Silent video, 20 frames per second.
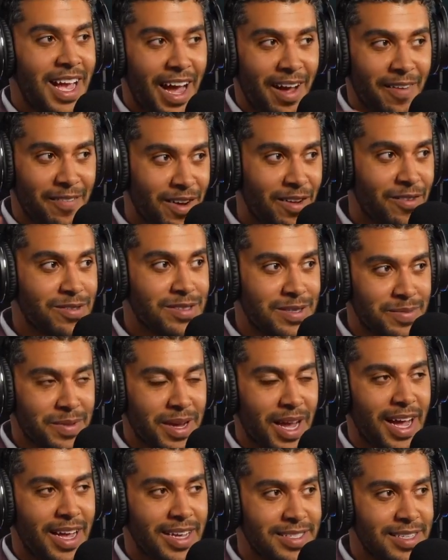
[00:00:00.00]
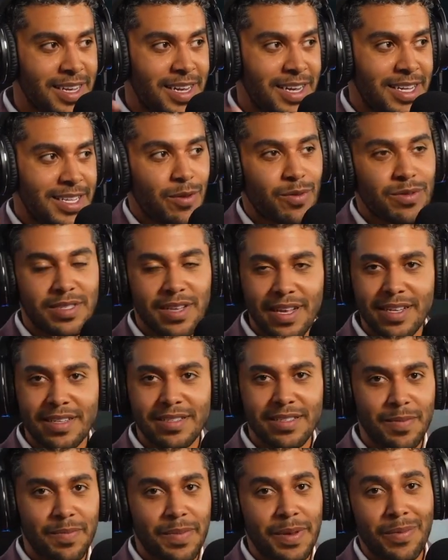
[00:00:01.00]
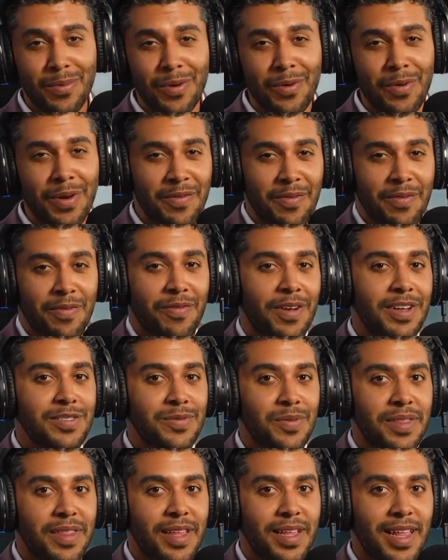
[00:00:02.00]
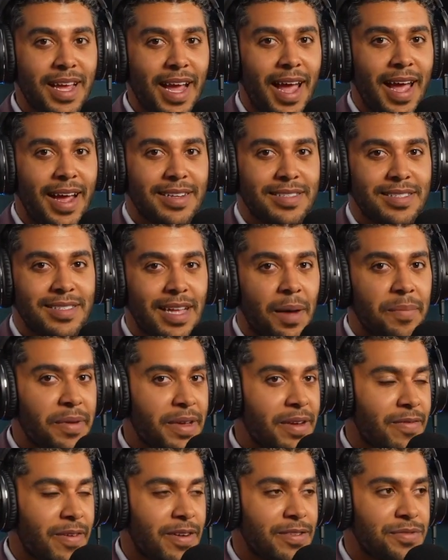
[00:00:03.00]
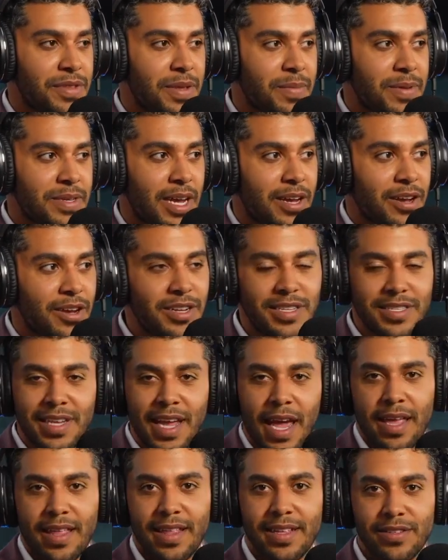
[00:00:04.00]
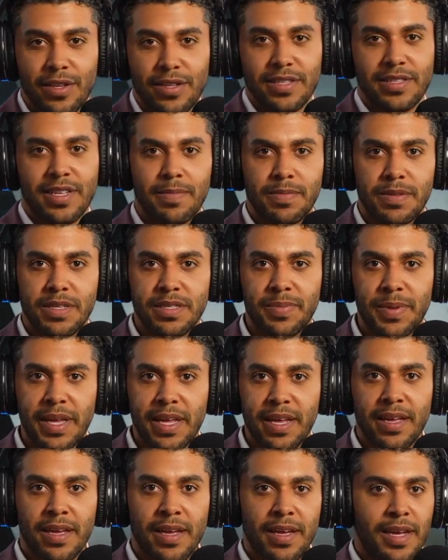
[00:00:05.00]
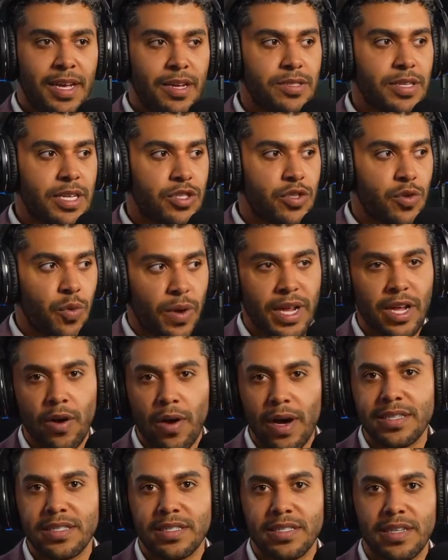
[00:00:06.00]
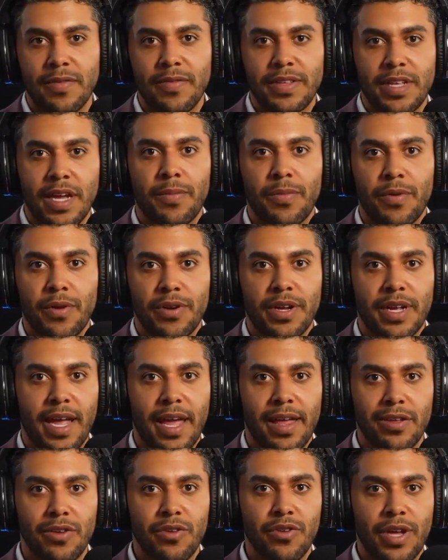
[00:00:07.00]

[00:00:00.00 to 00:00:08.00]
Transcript: I've known some guys, there was actually some people we were even friends with that like I had to stop being friends with them because I couldn't take this all the time. Just being, it was like 20 questions every time we were together.